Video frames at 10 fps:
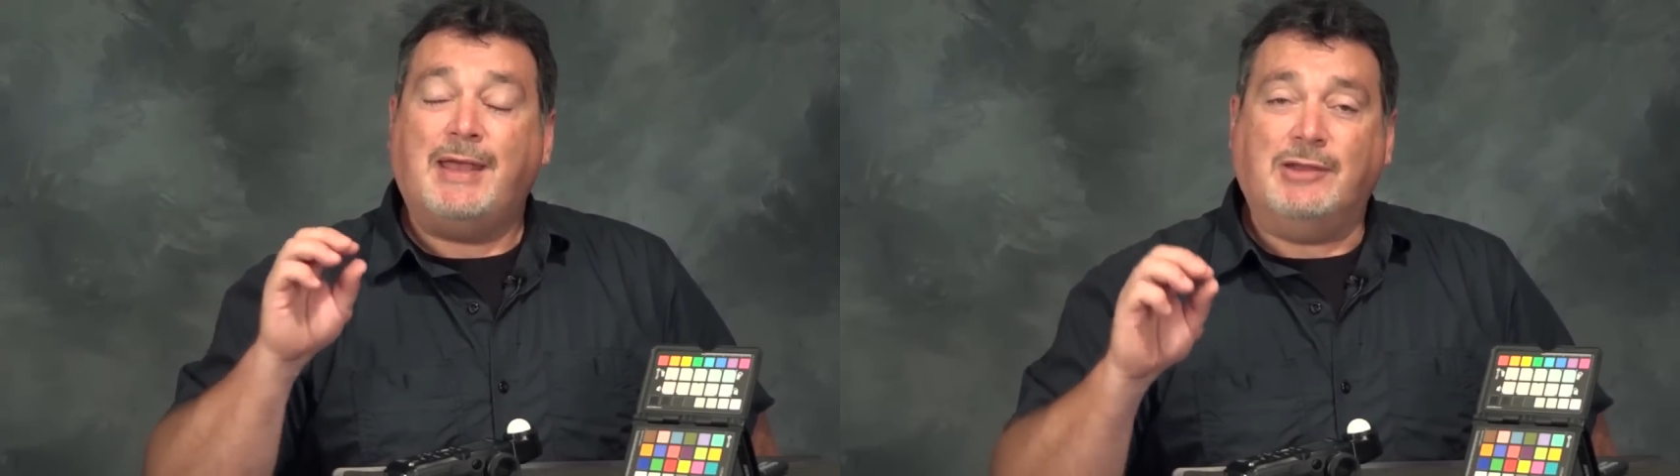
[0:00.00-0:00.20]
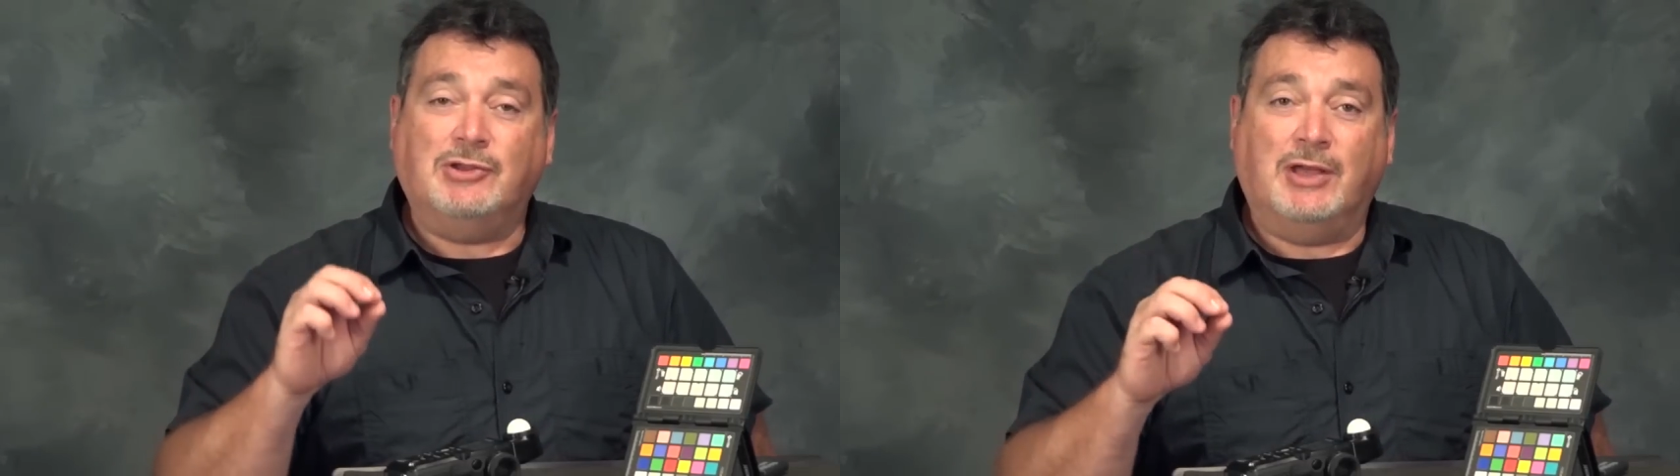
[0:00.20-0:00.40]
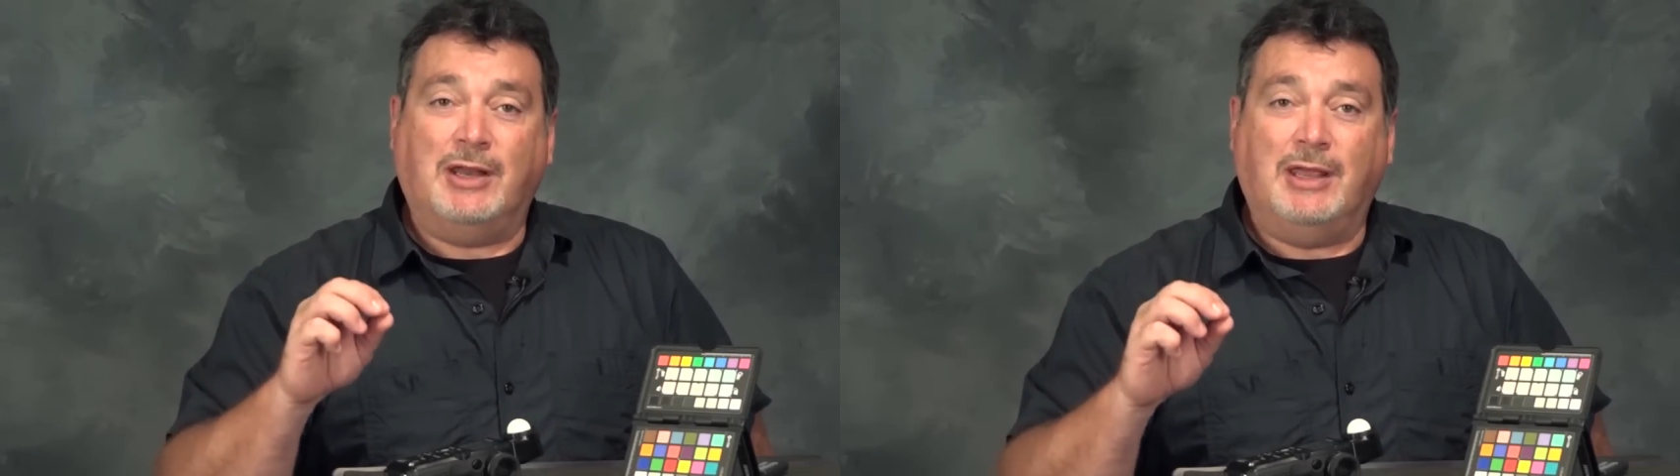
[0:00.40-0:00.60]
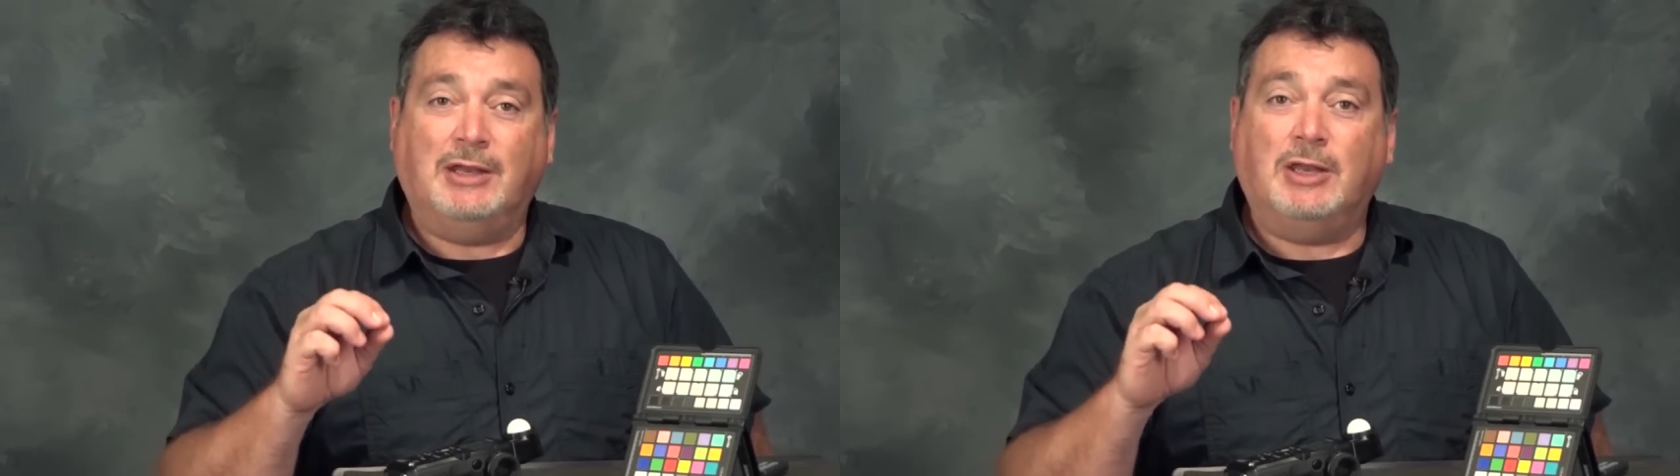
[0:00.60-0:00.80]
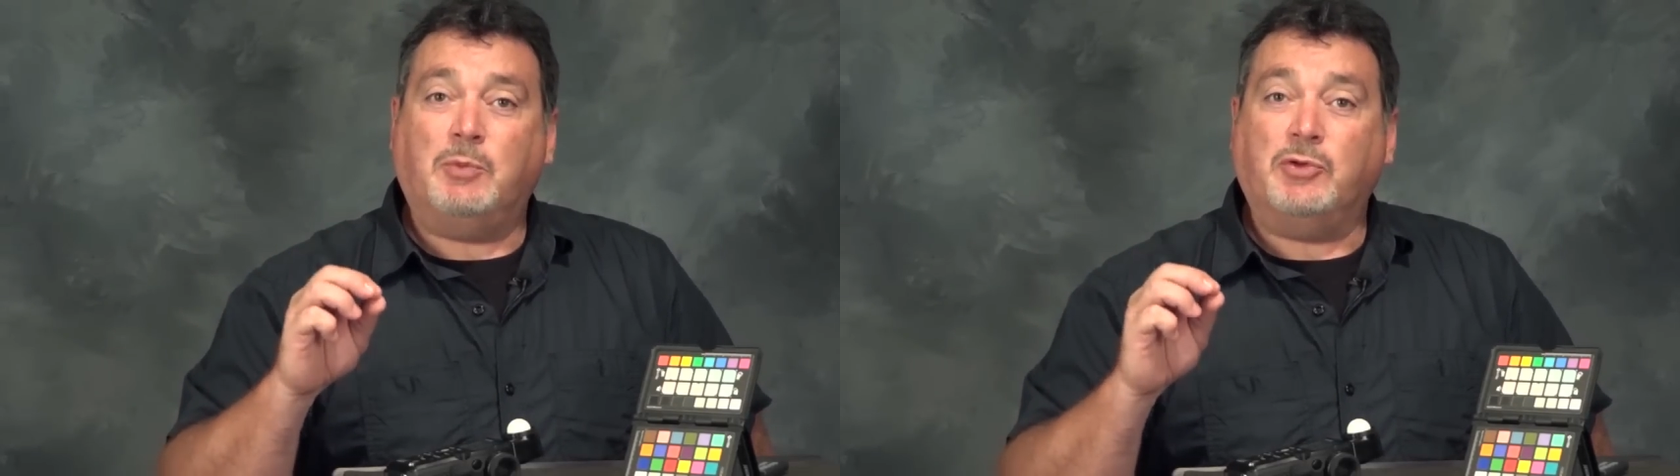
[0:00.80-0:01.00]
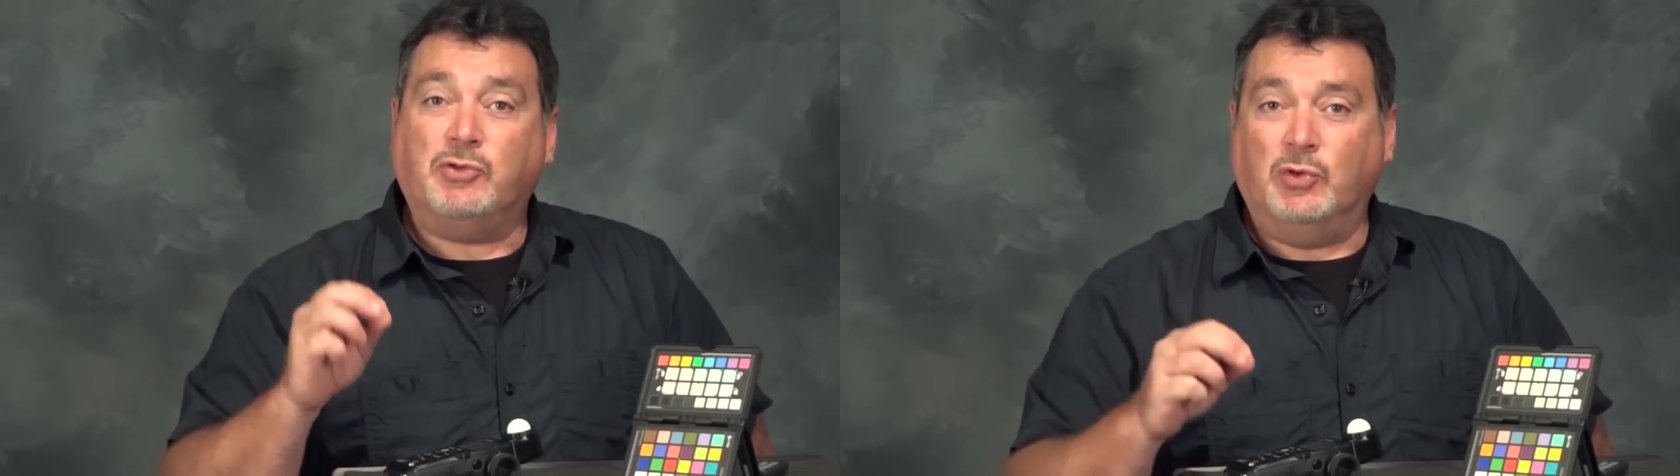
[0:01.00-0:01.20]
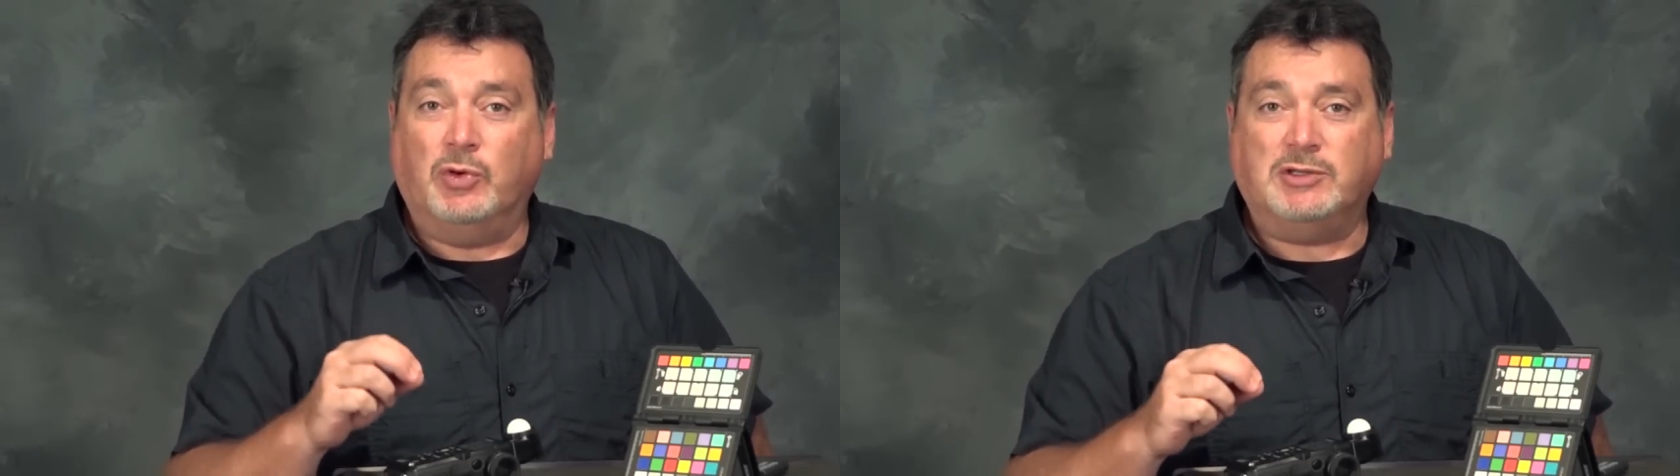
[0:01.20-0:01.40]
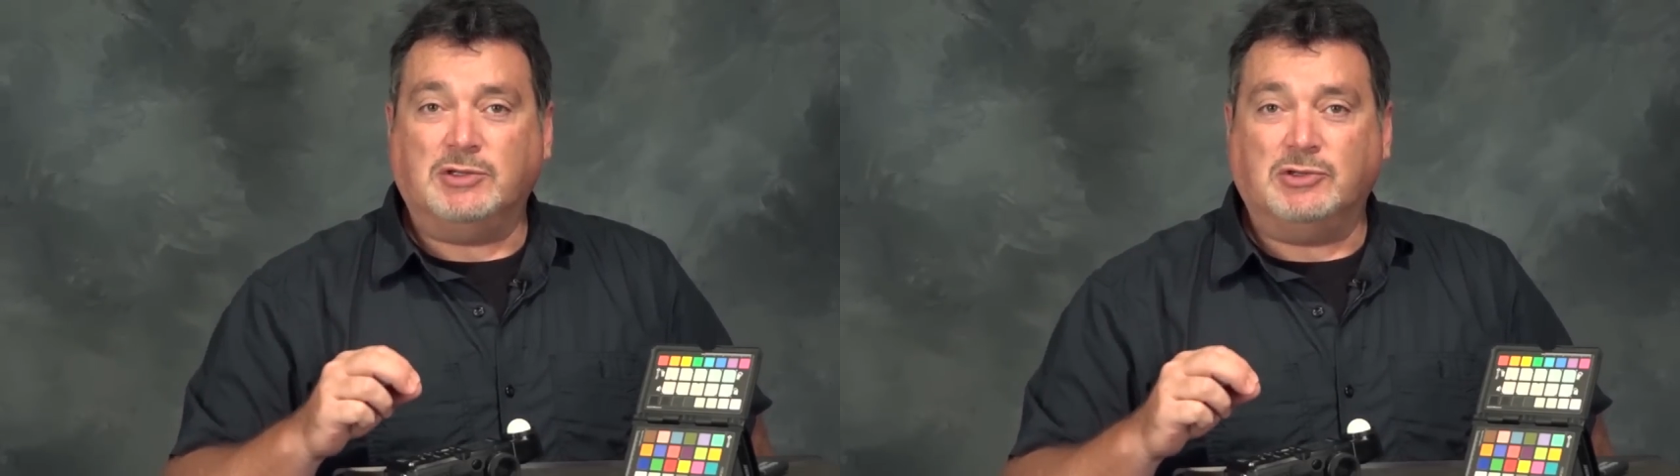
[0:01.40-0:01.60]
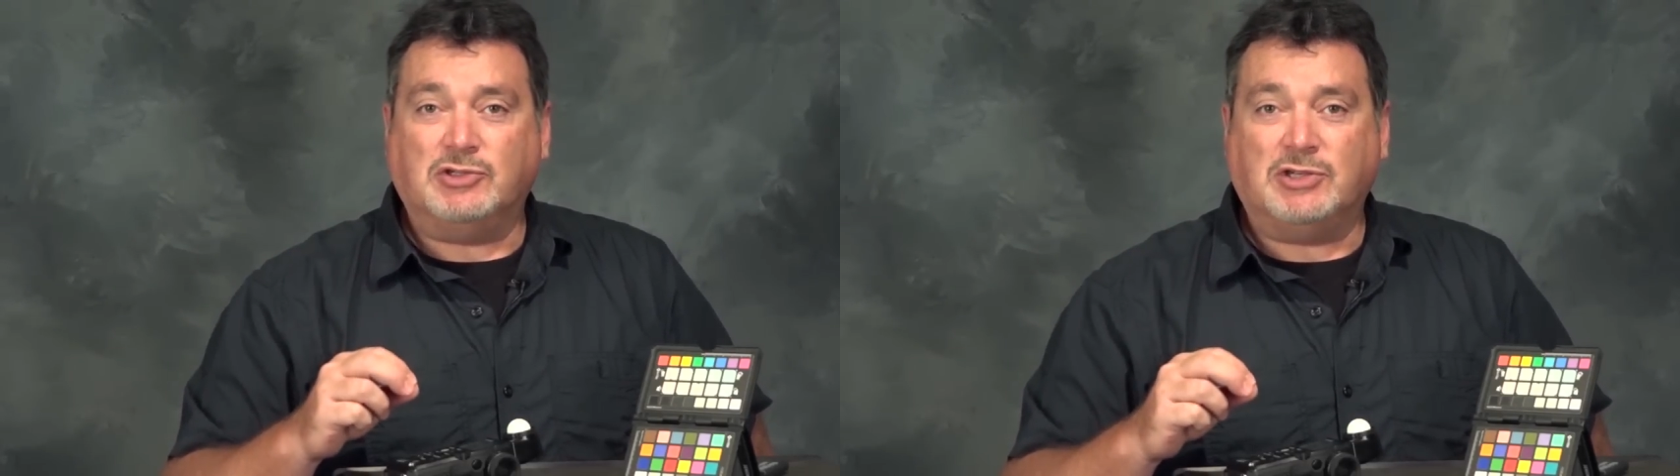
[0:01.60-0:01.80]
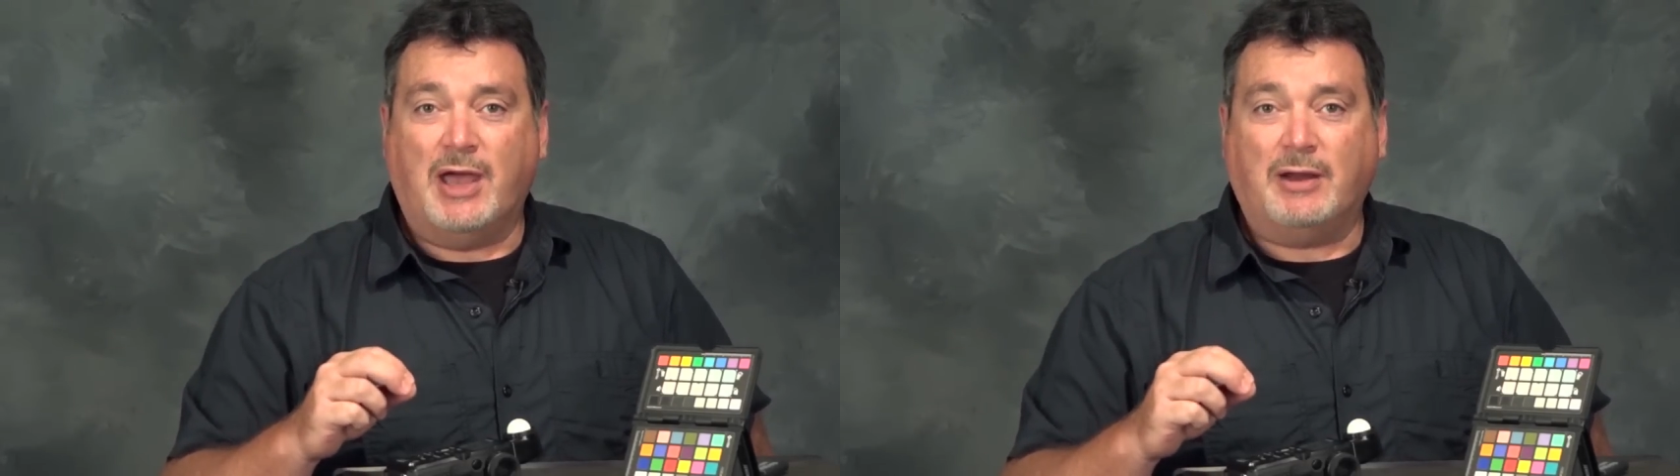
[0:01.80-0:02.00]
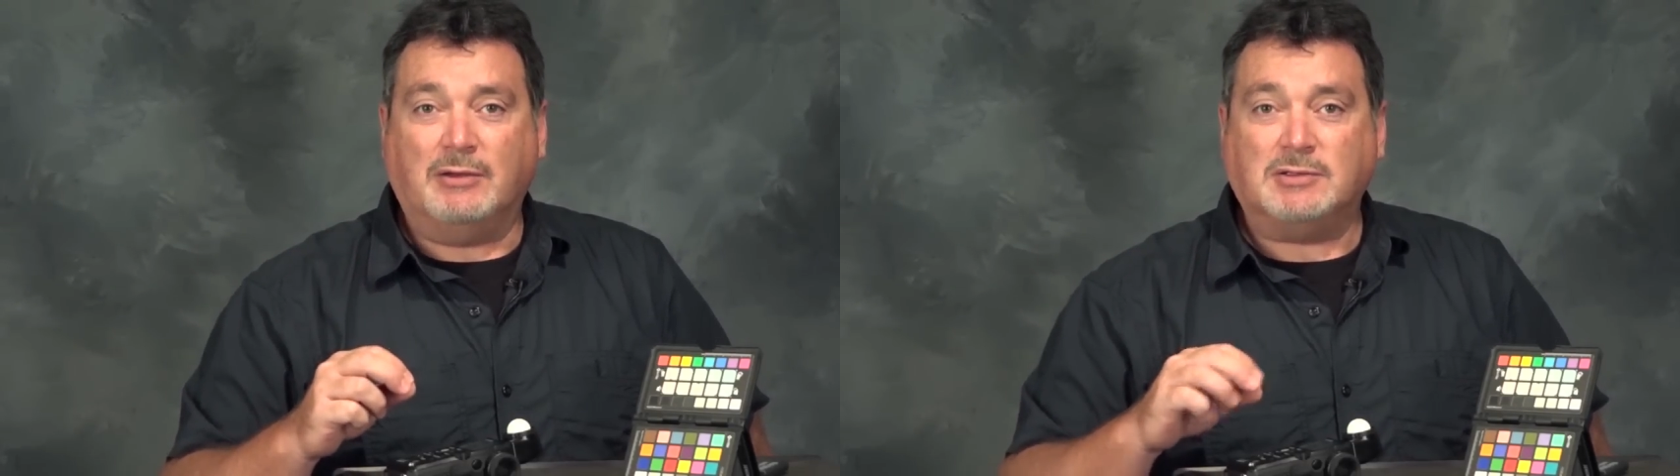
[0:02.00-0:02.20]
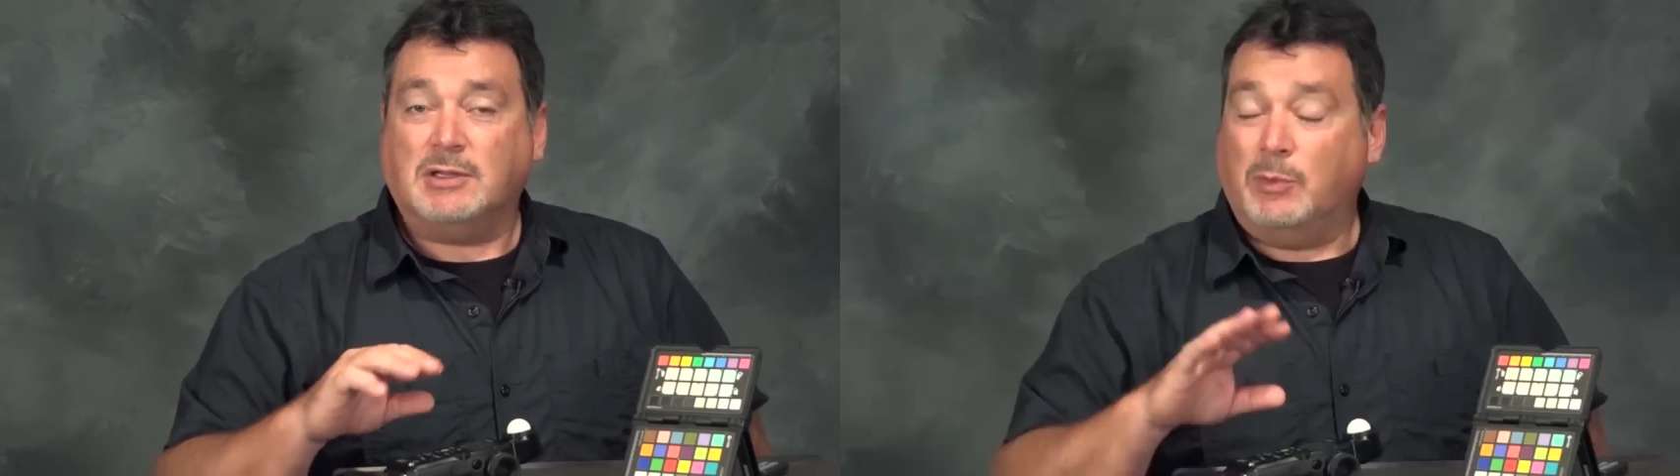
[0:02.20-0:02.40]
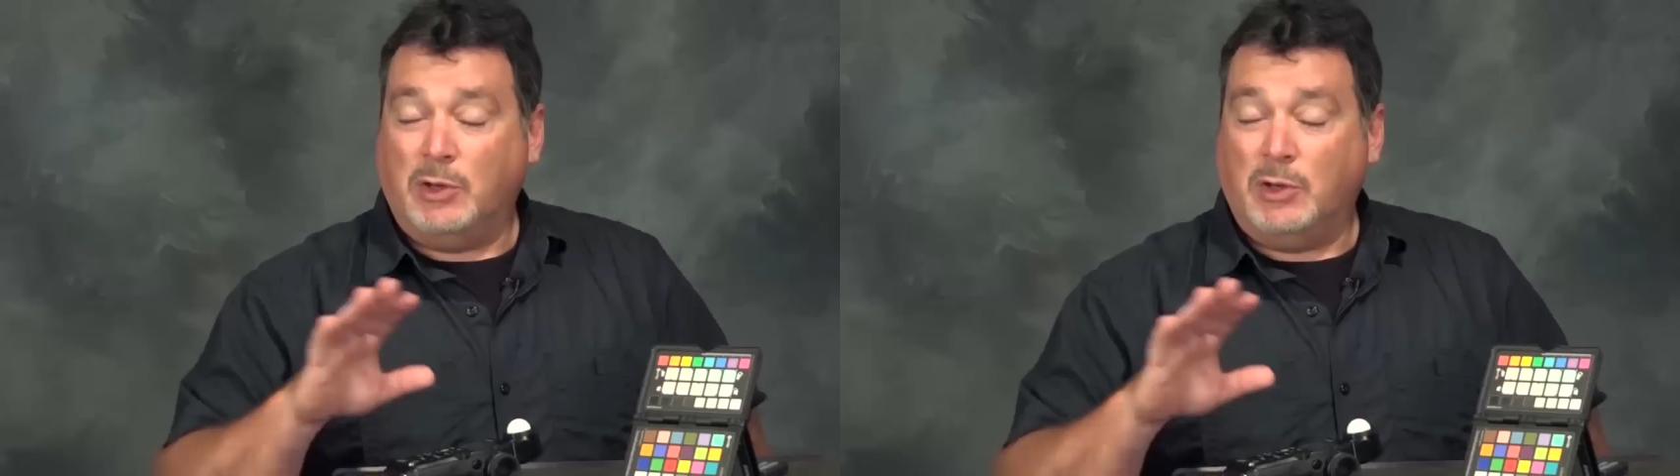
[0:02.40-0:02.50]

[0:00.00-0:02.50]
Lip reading: and you're going to end up with noise in your shadows.